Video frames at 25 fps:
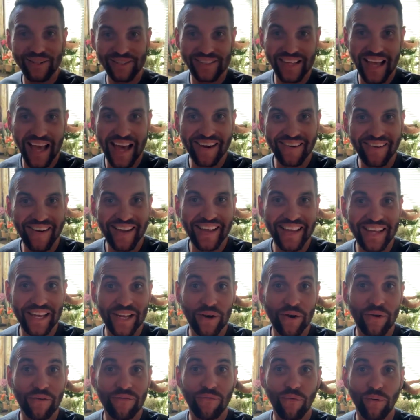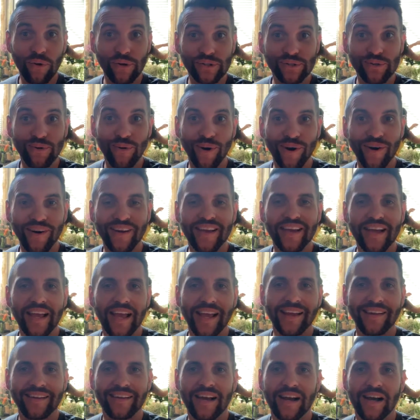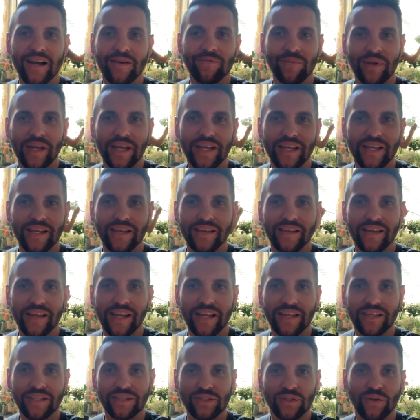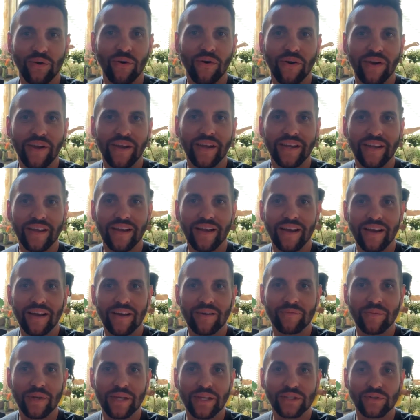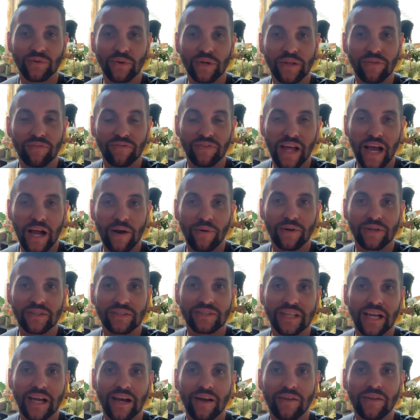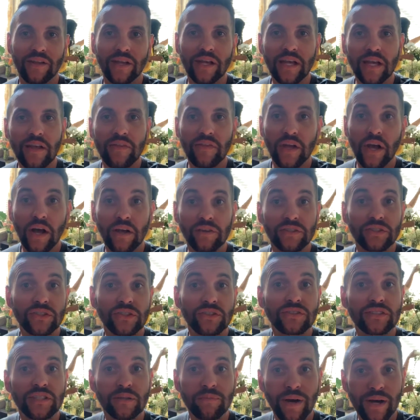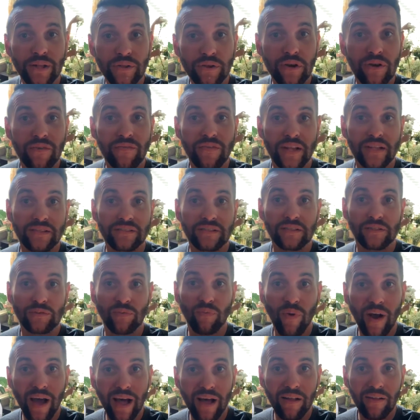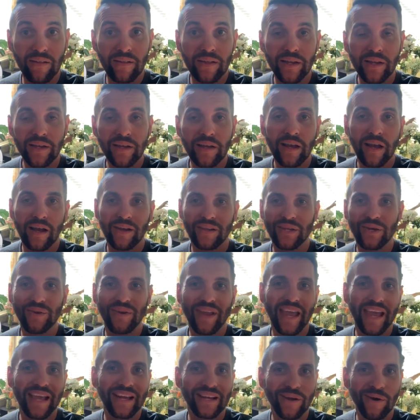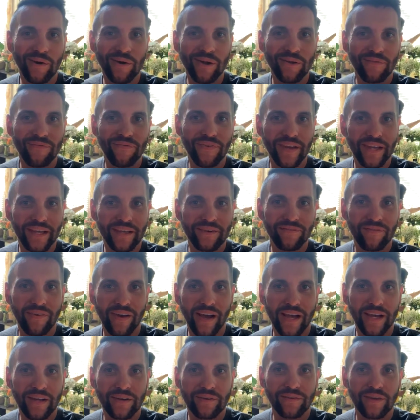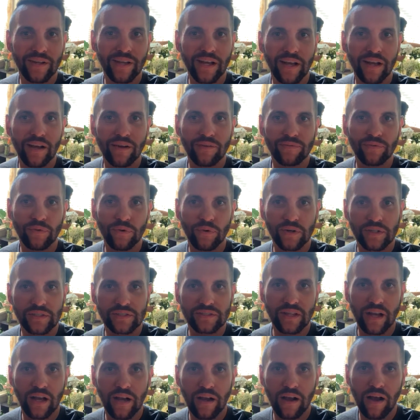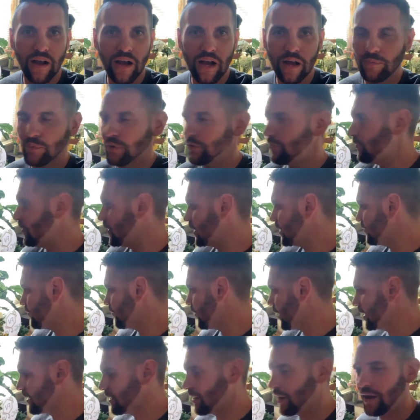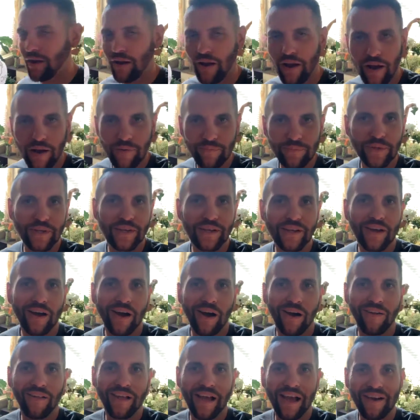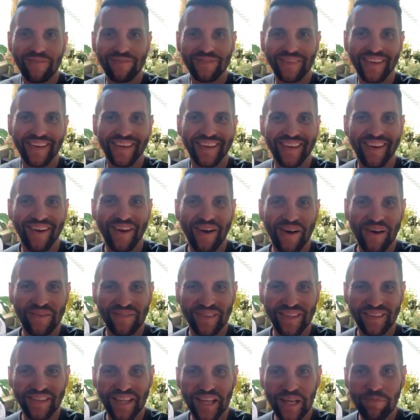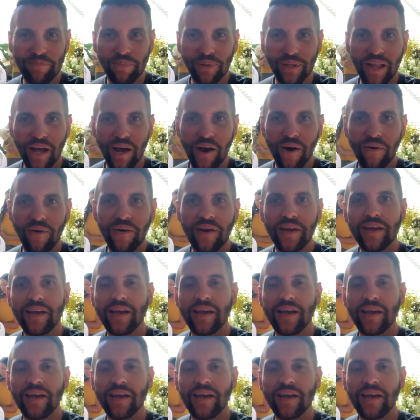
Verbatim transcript: or Saturday here at Fourscore and come and enjoy, um, enjoy the flowers. Now, they also do some other events as well. Uh, you can go to figandvineflorist.com uh, or figandvine.com. I'll have the, I'll have the link below.